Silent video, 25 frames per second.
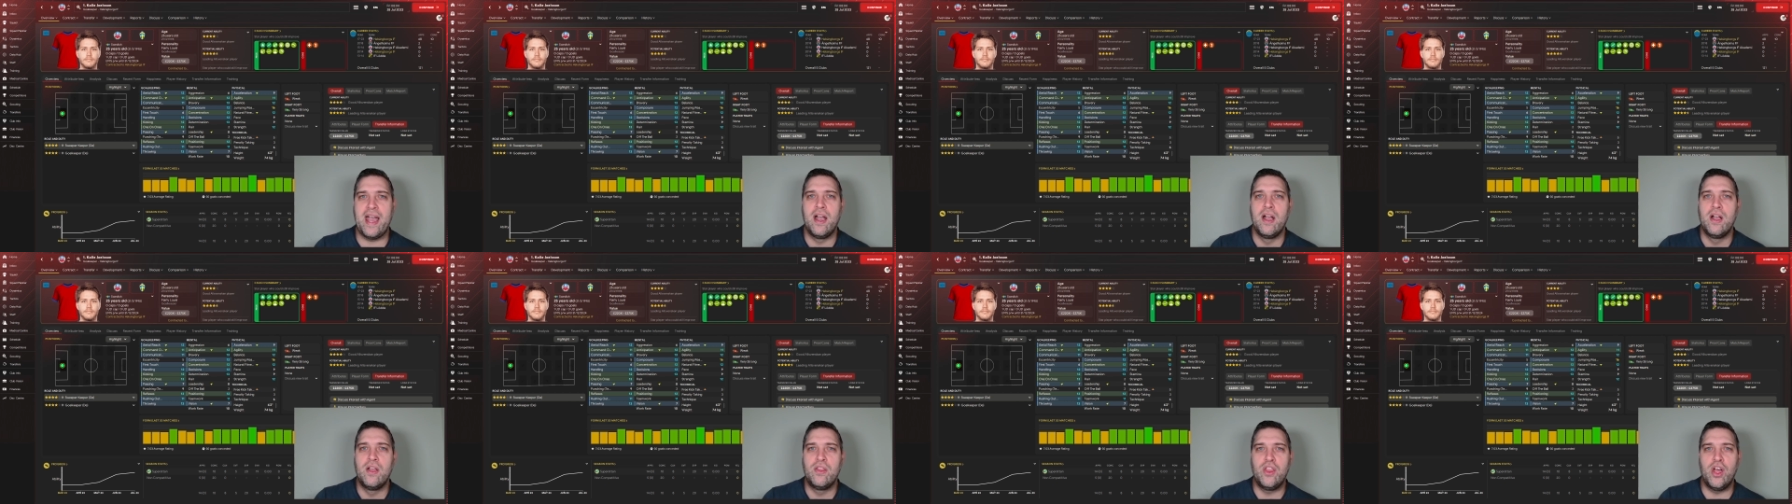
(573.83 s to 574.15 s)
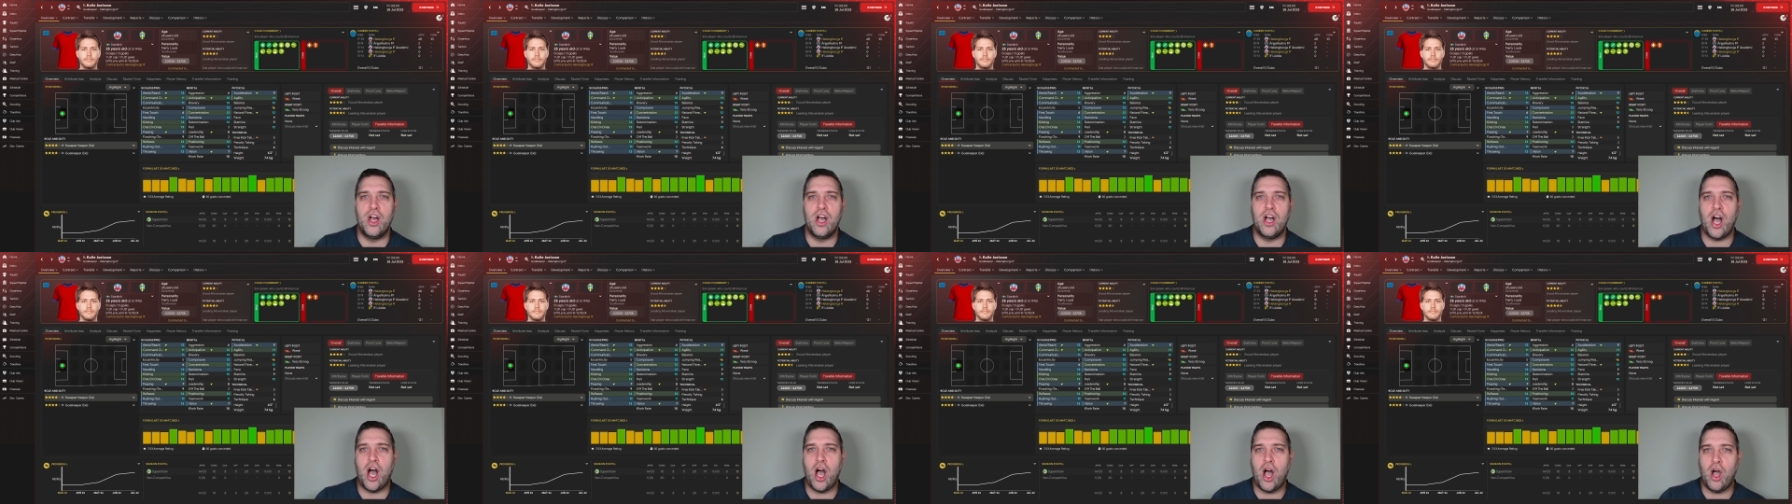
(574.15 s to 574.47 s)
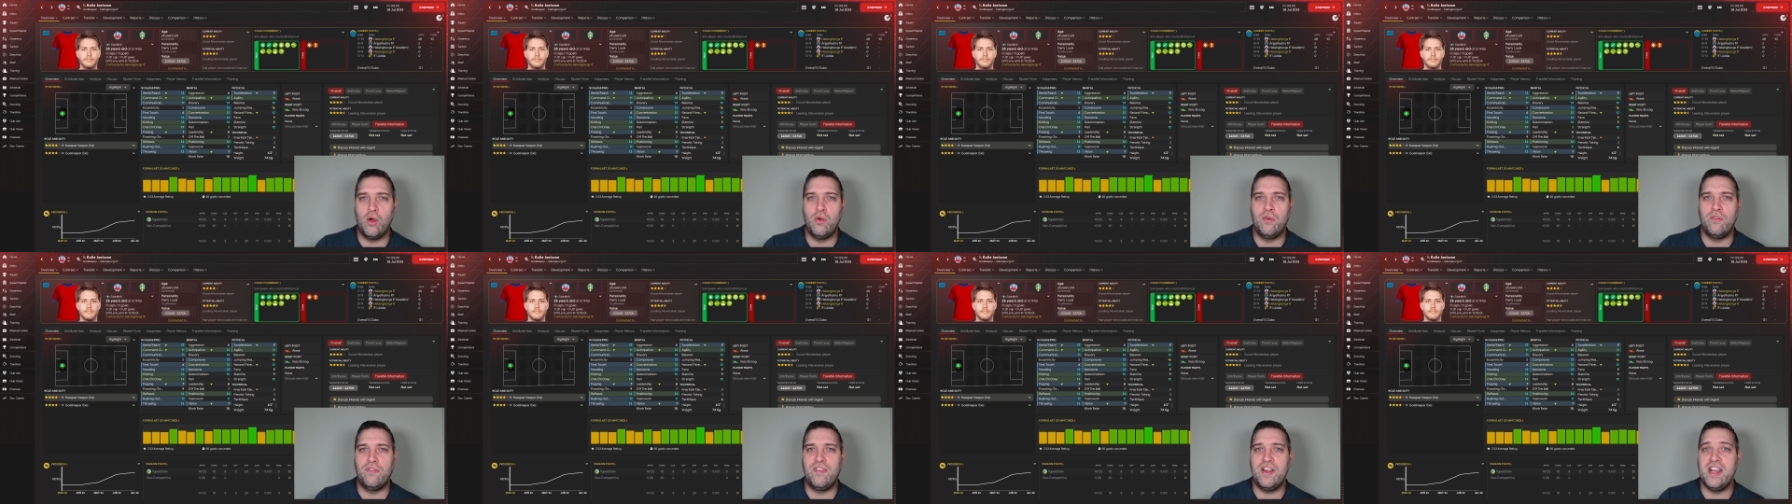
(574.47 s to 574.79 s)
that are
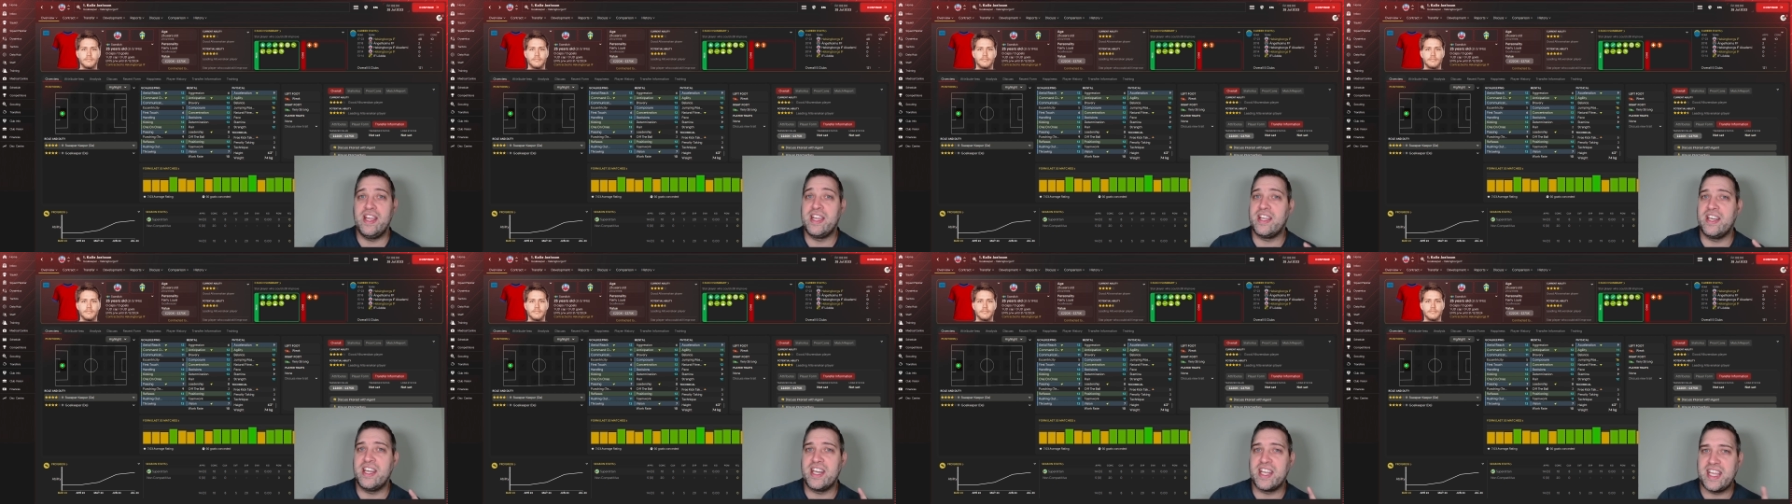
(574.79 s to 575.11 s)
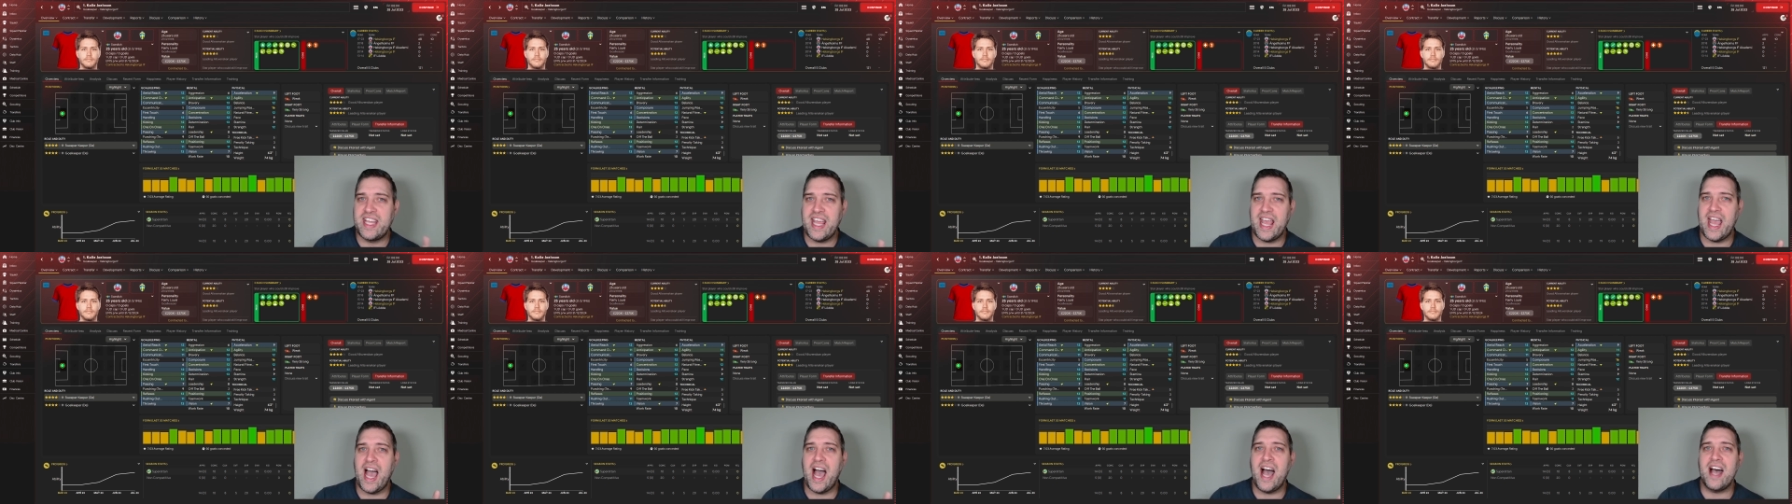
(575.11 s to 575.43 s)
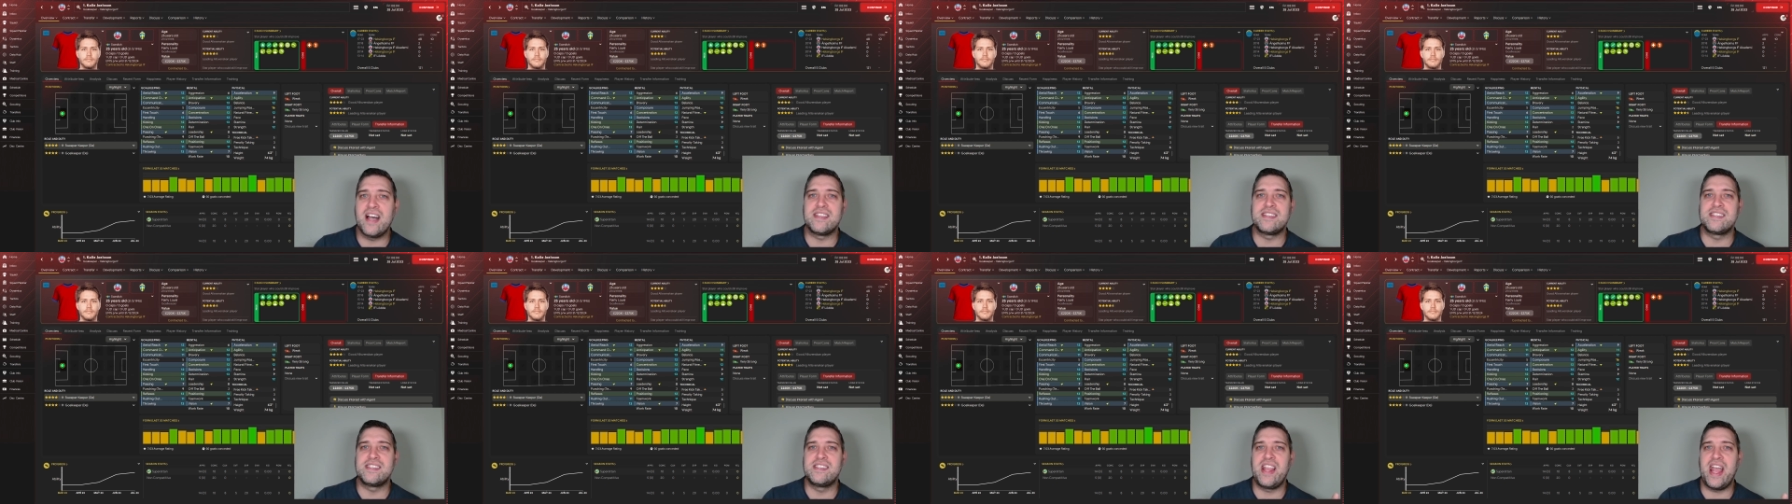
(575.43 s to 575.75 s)
hopefully going to get
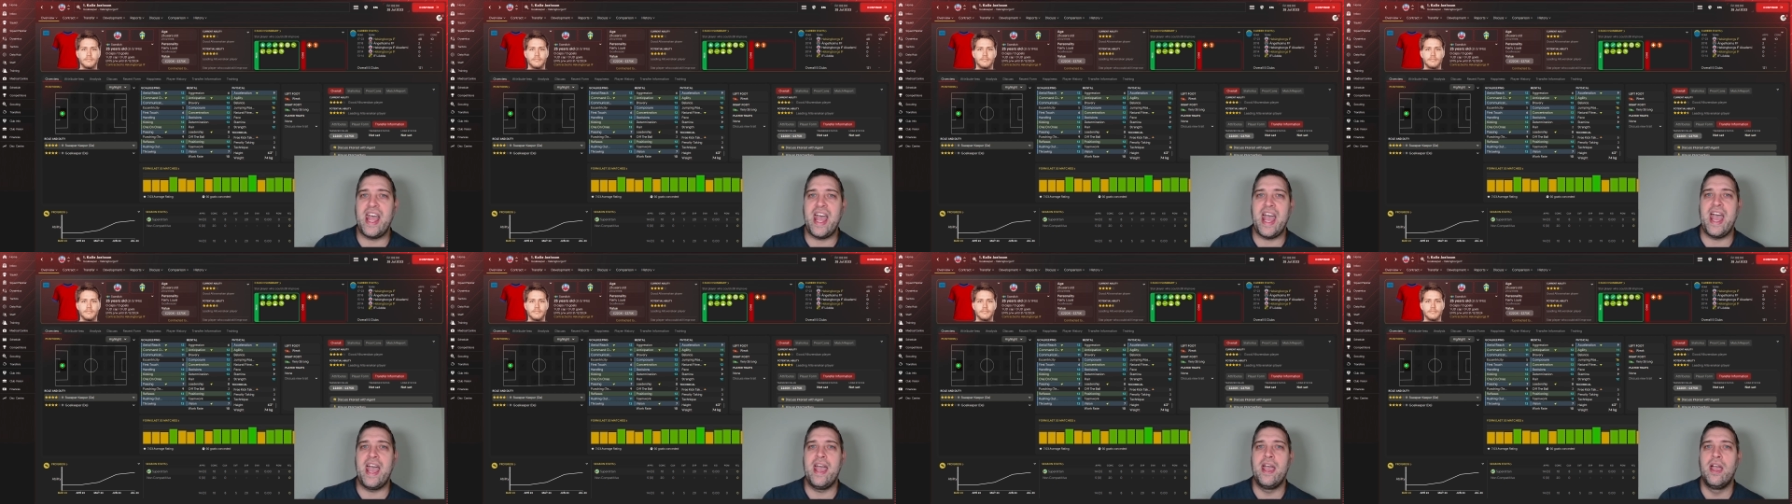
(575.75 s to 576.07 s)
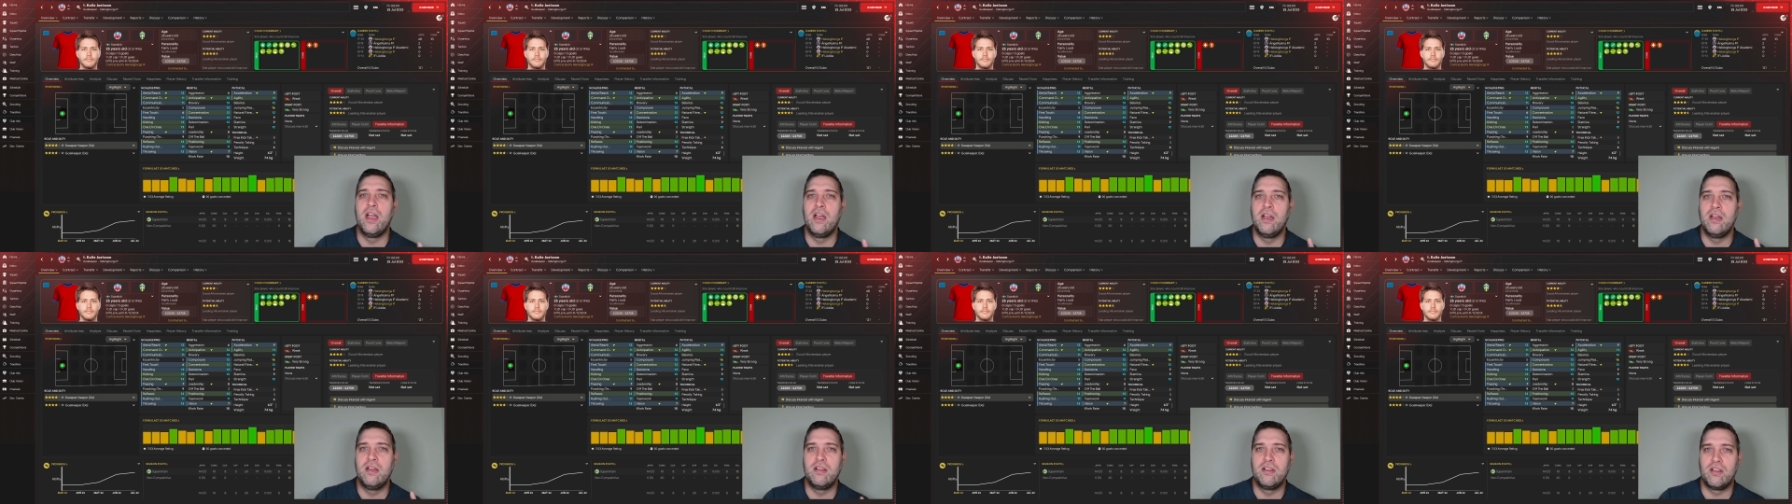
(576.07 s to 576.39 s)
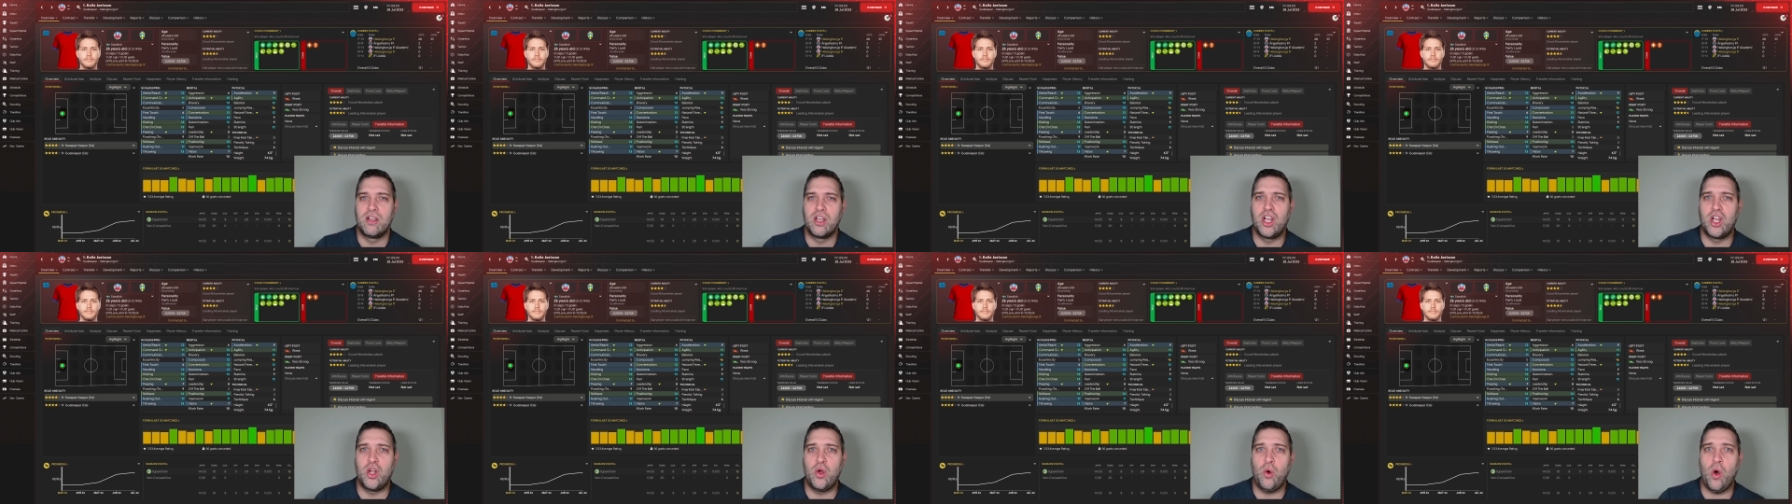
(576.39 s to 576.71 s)
us there
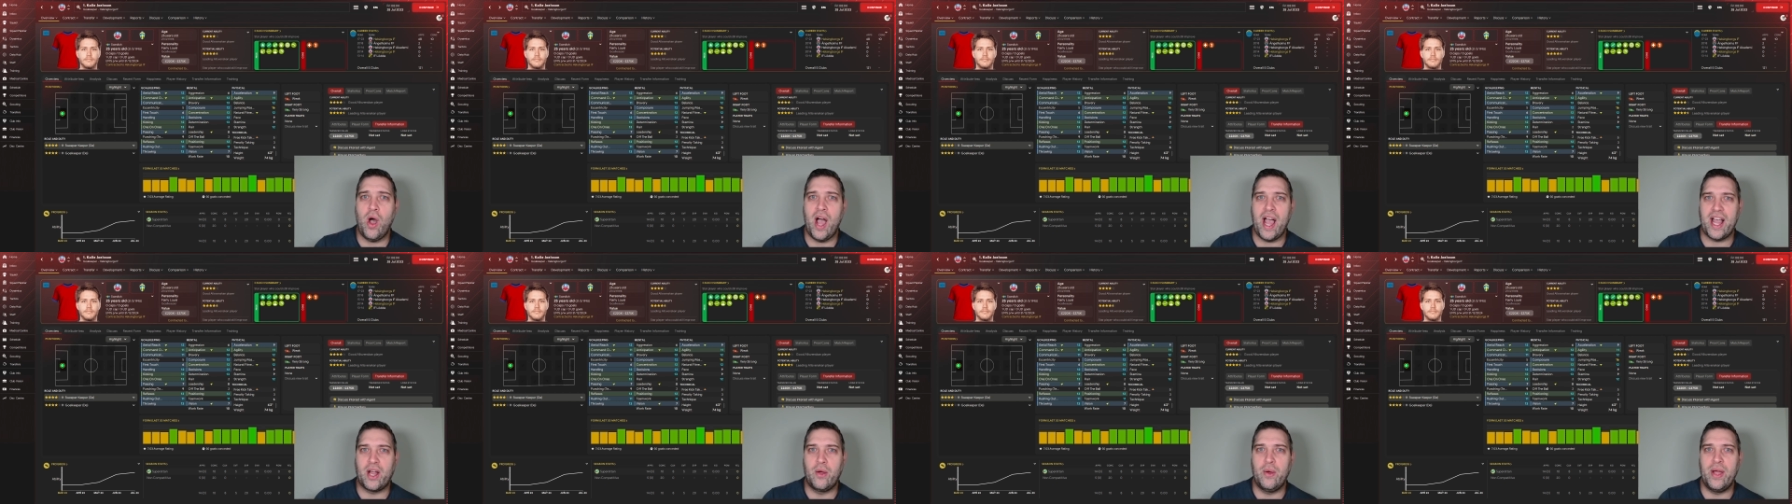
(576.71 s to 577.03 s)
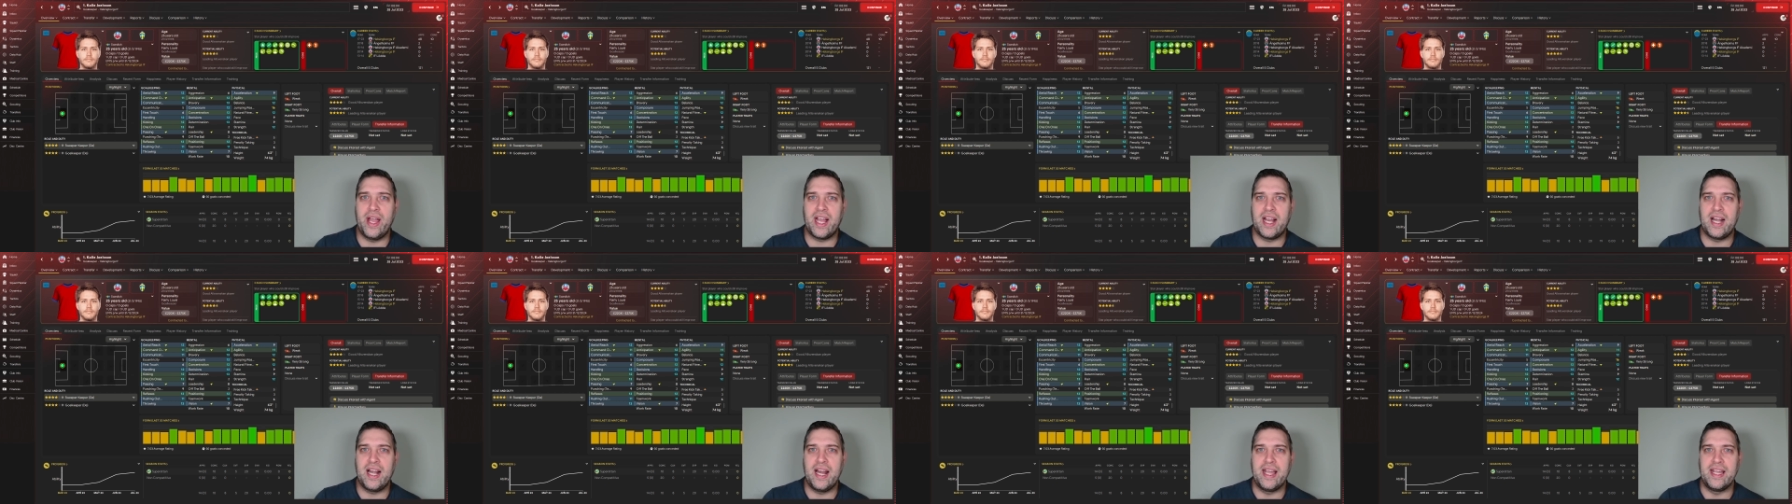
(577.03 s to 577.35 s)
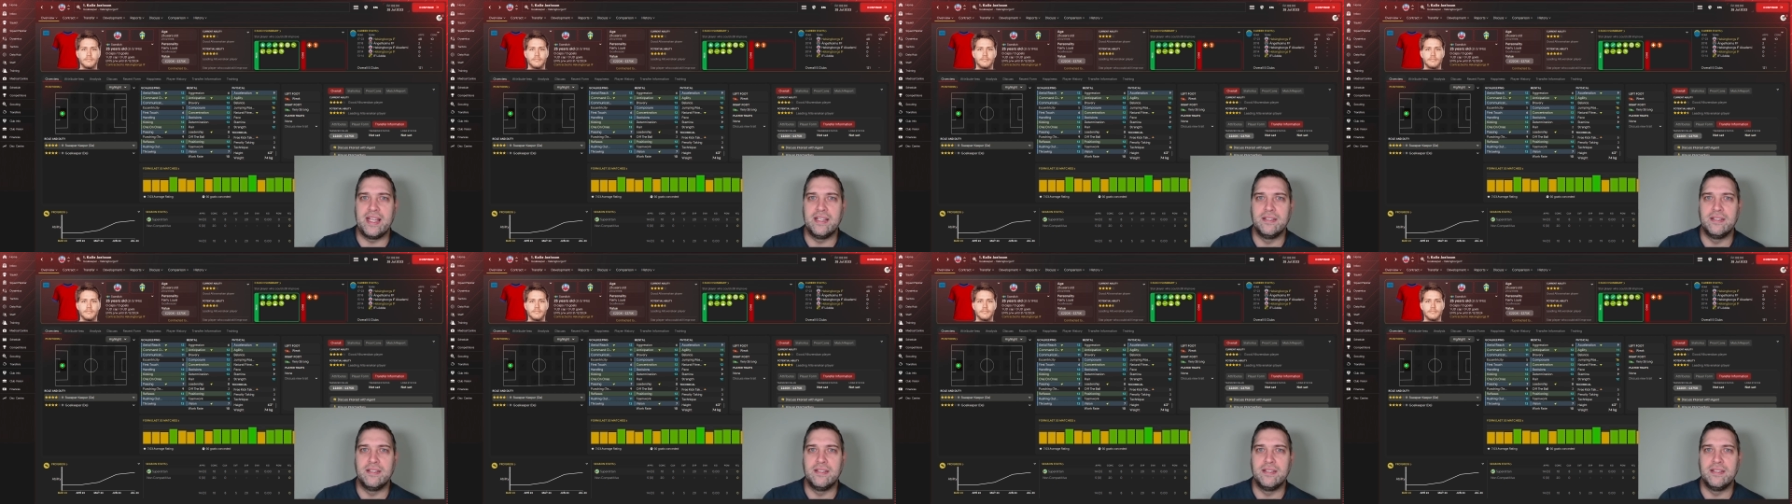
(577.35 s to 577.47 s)
quite quickly.